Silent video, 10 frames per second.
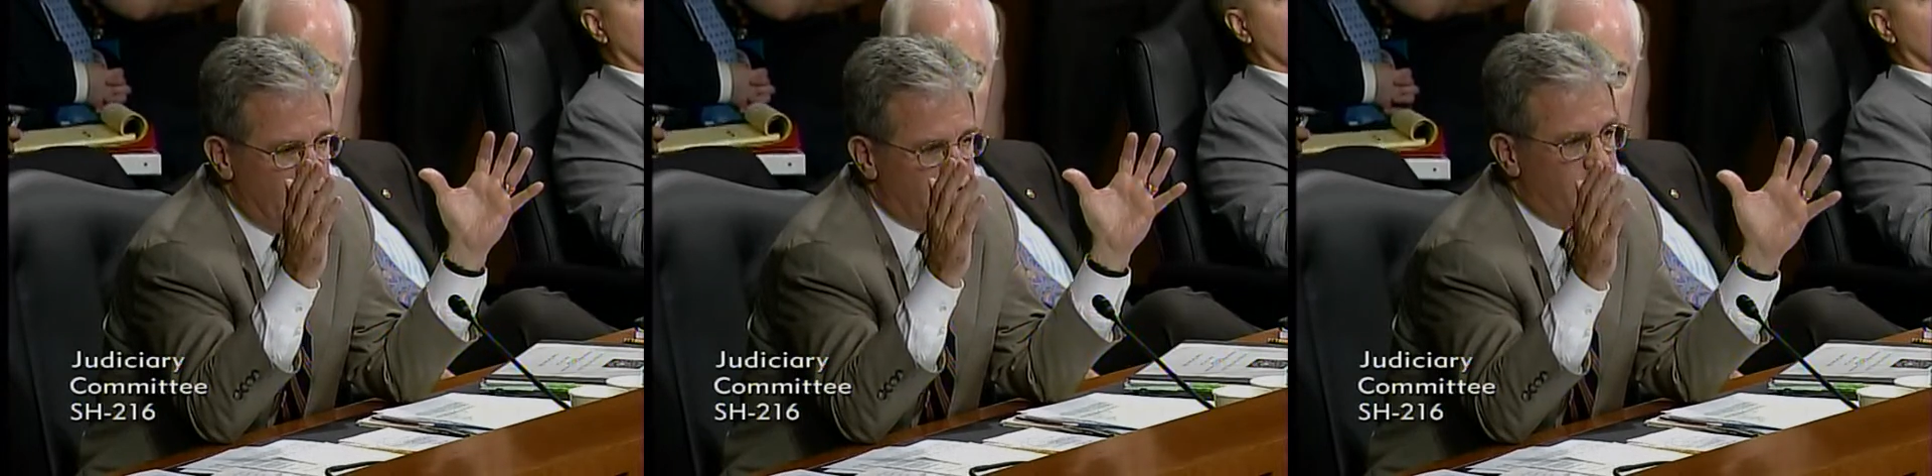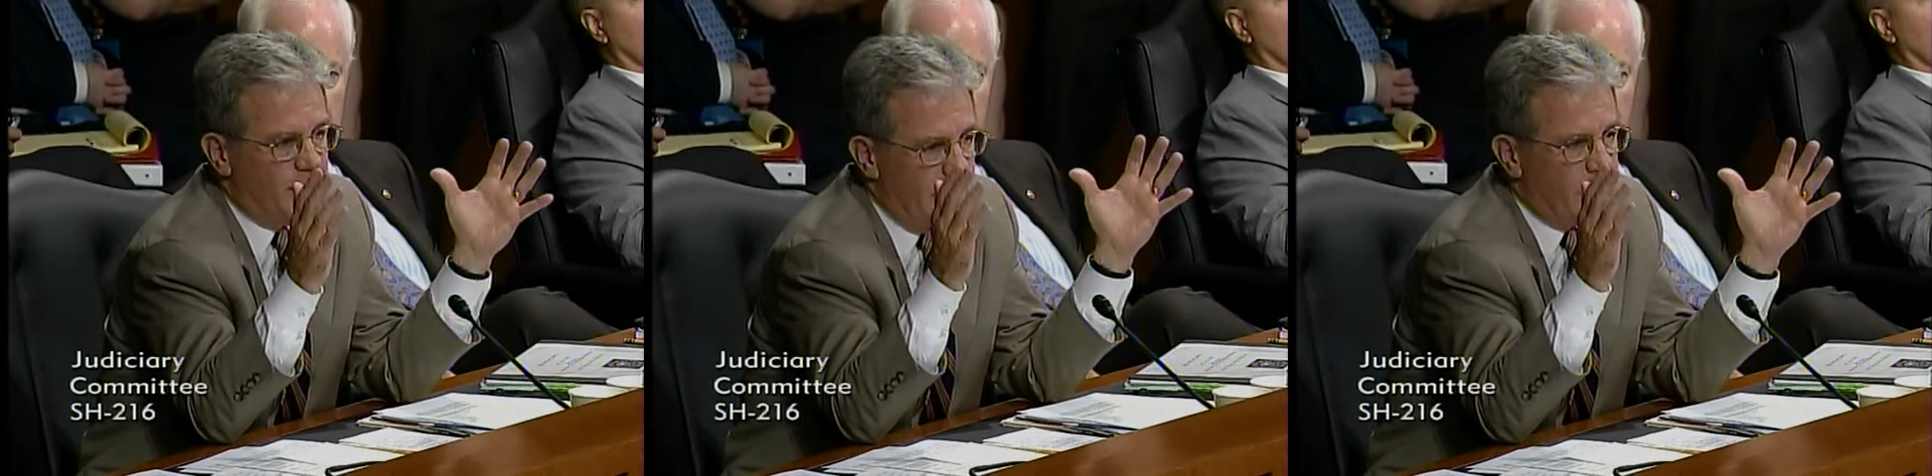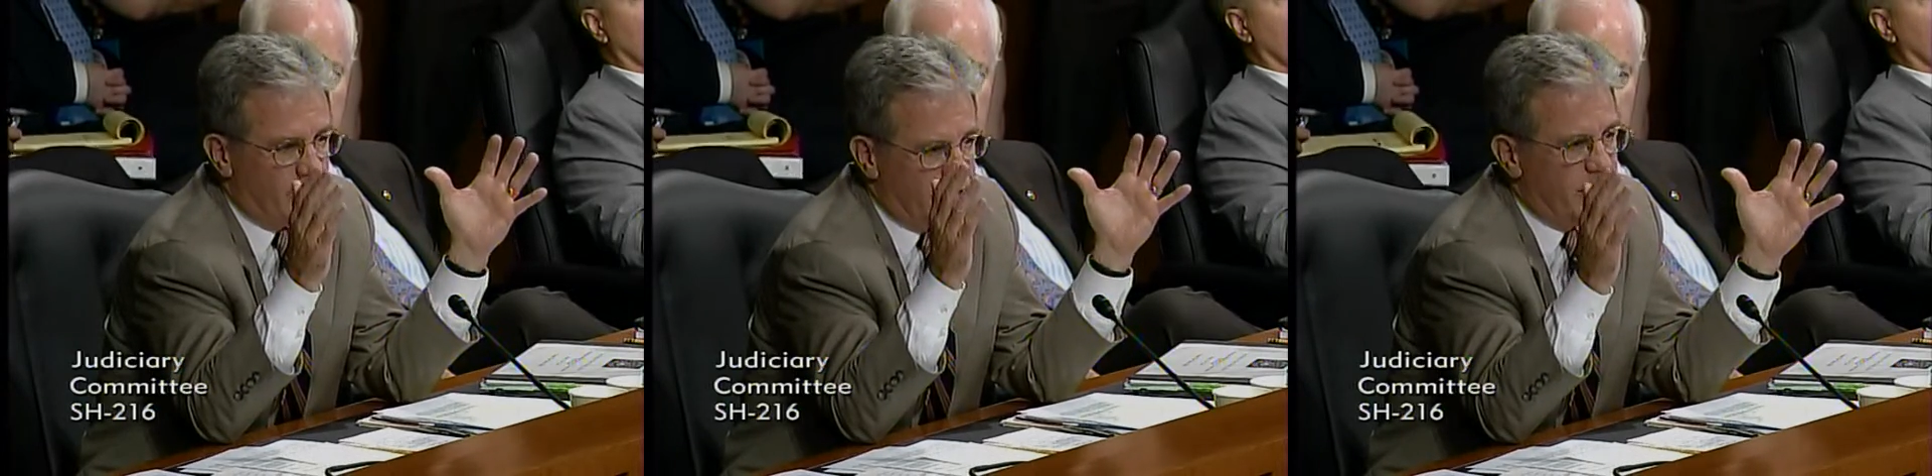today
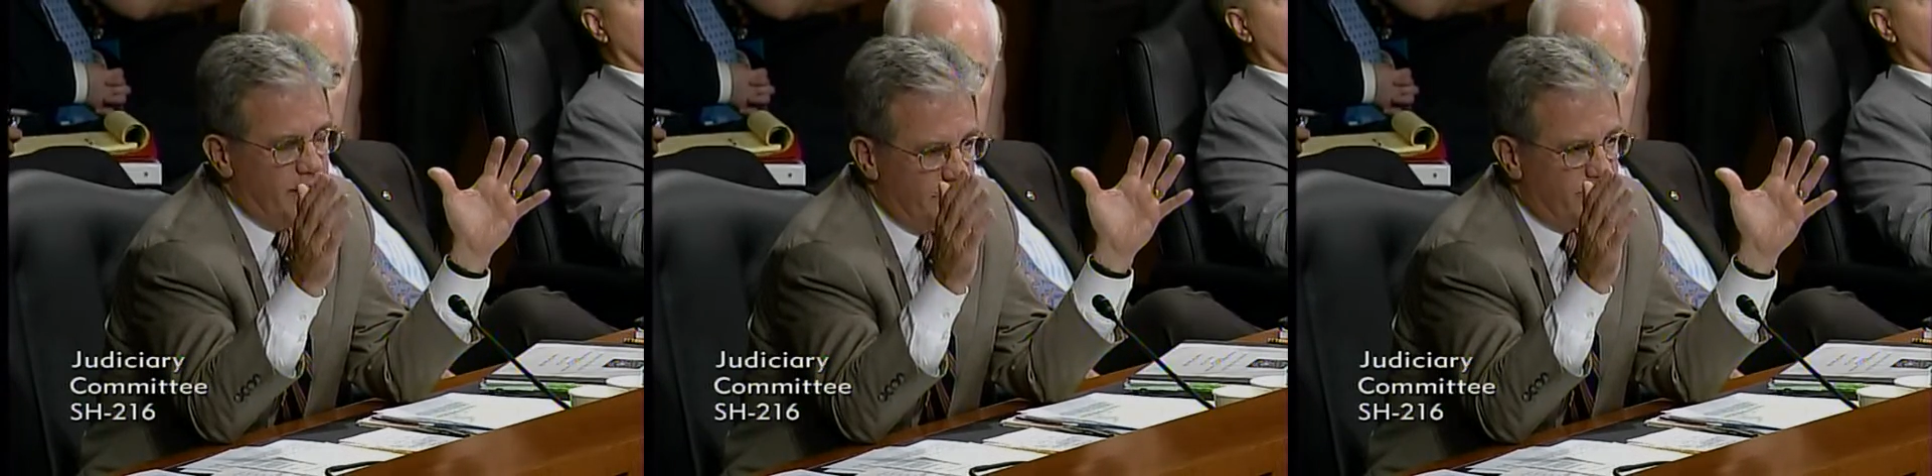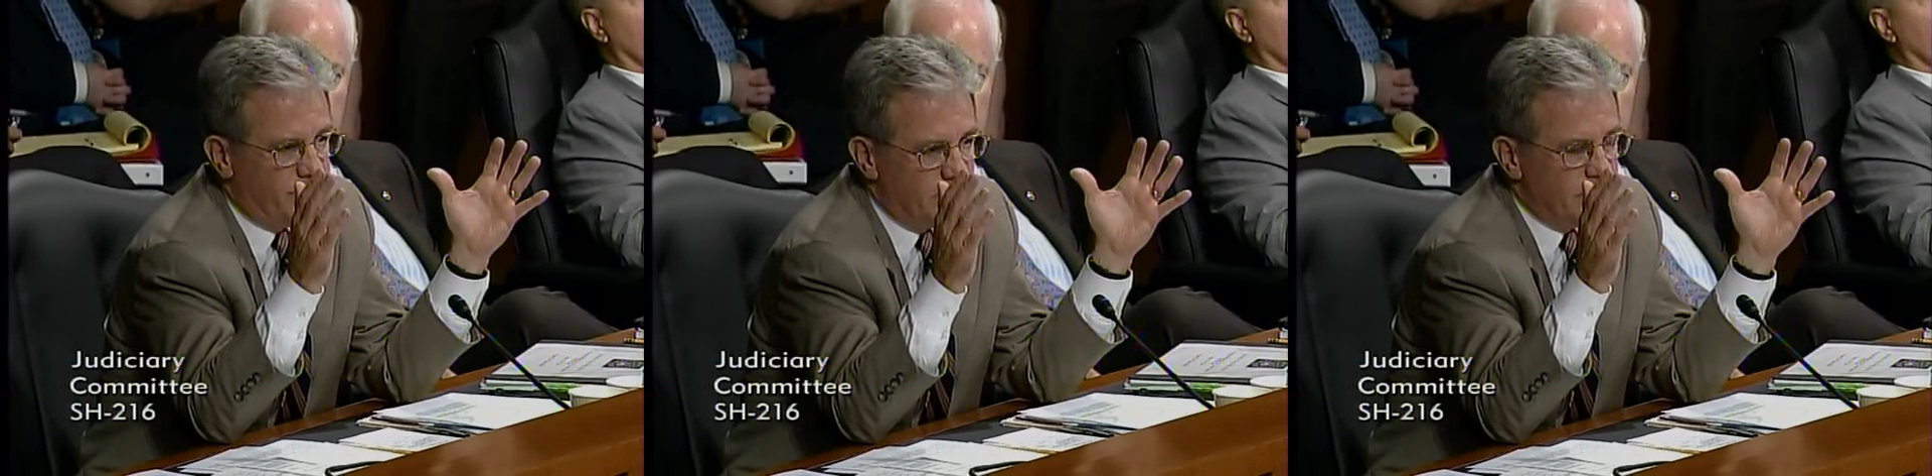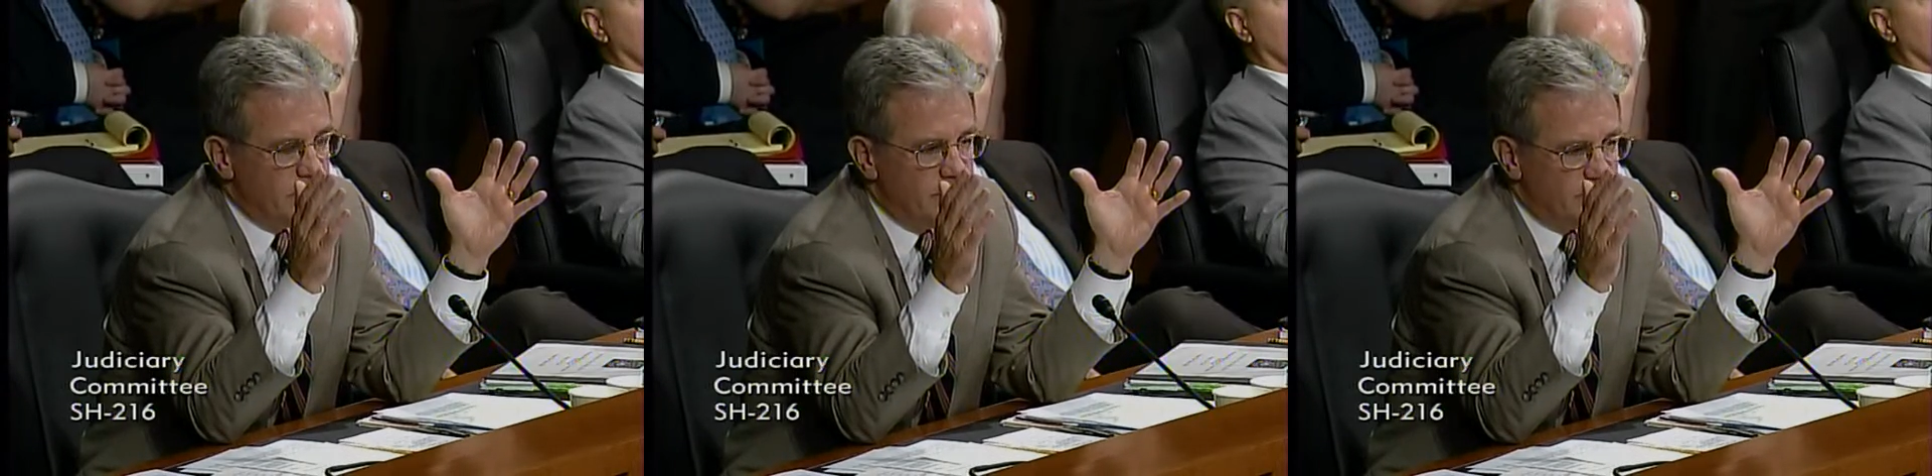our kids'
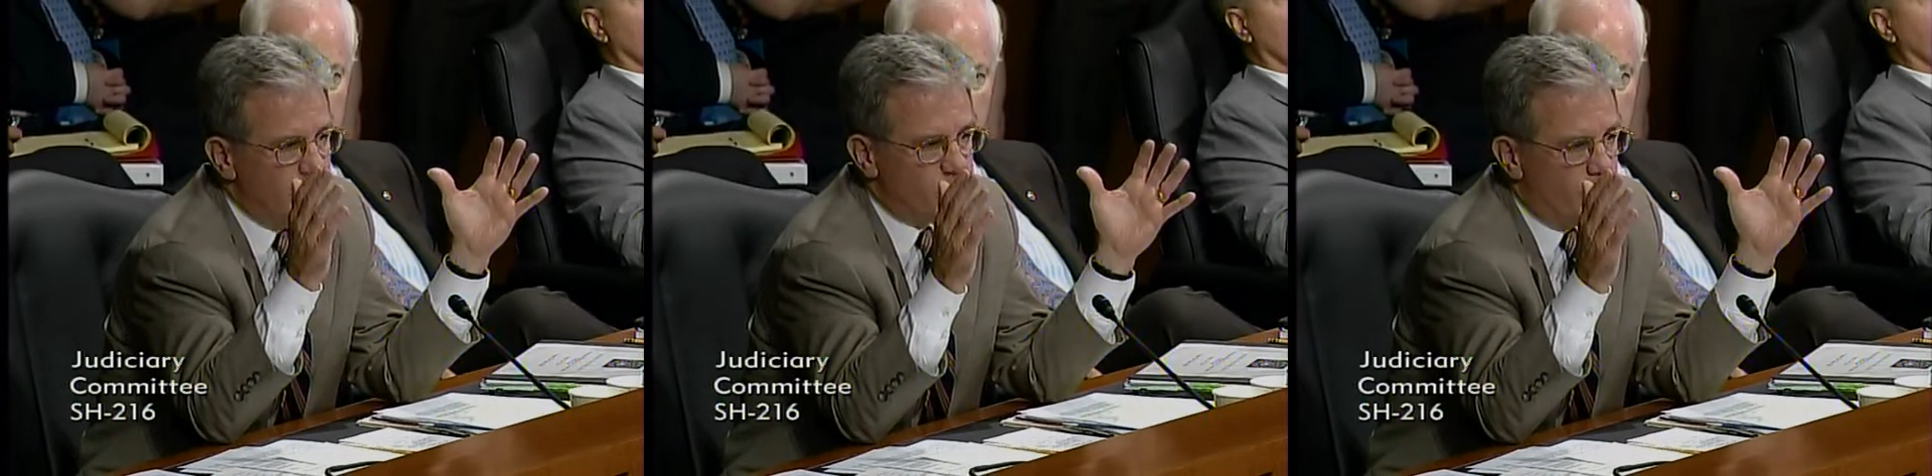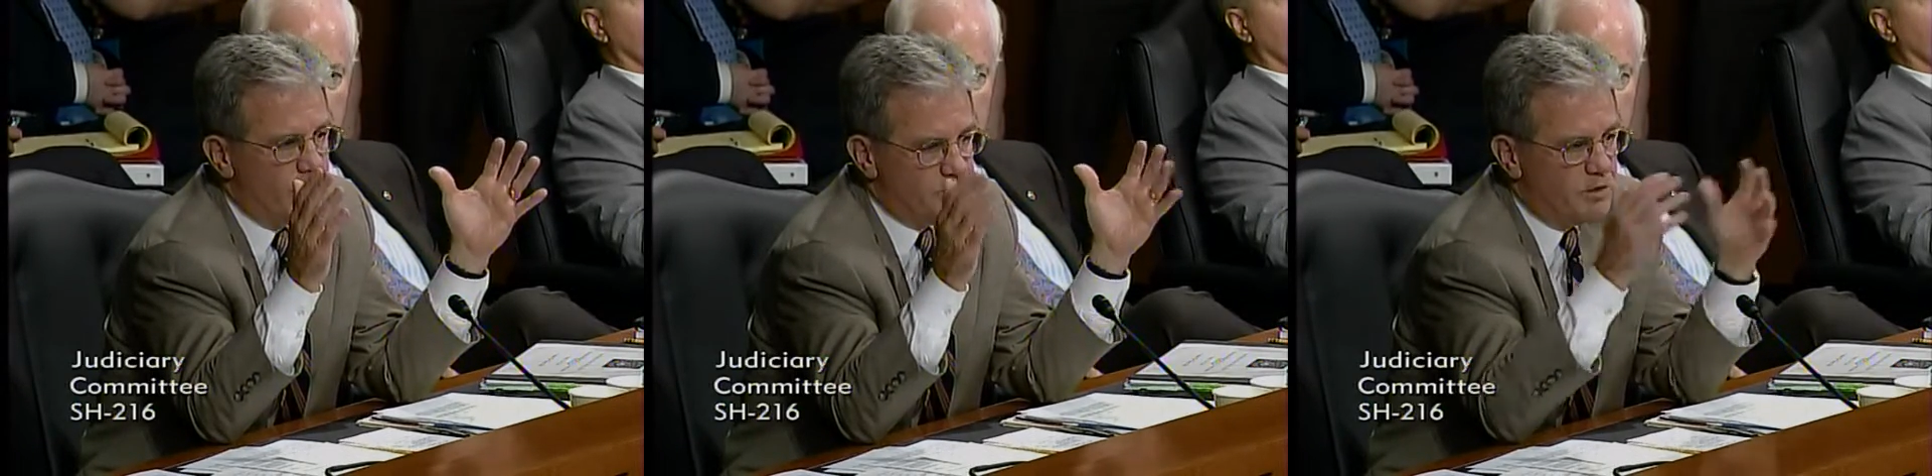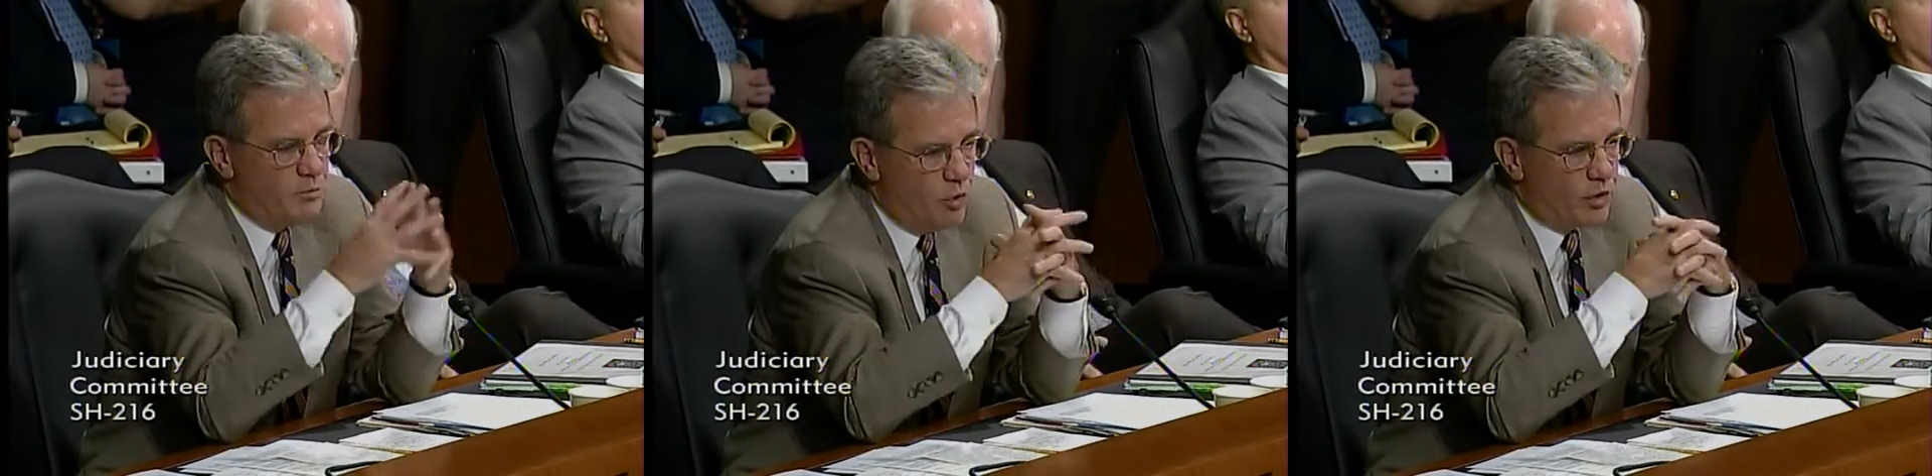future has
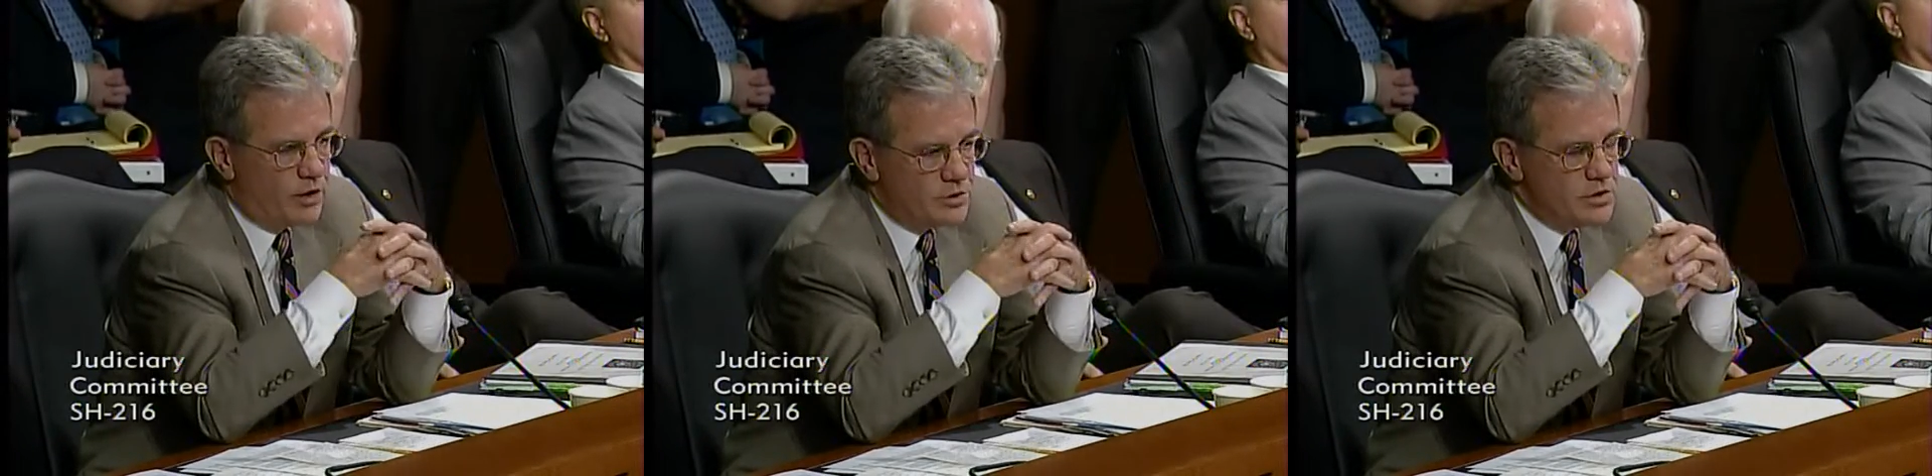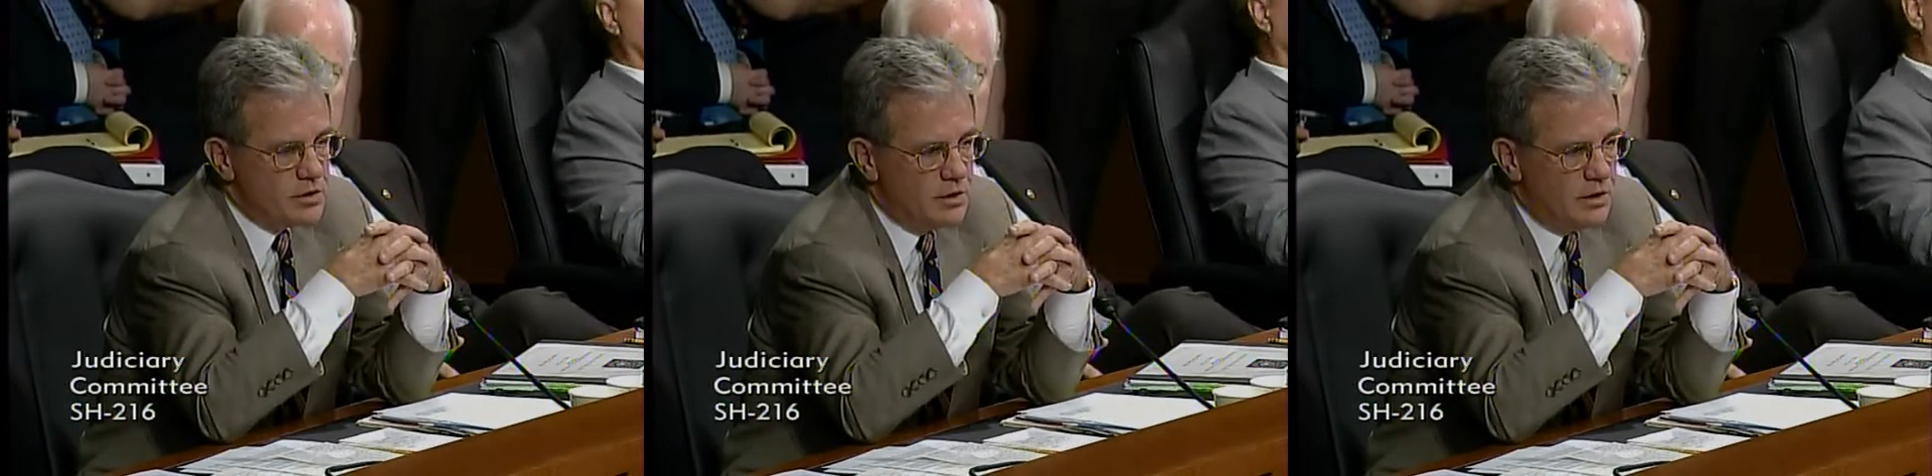been mortgaged.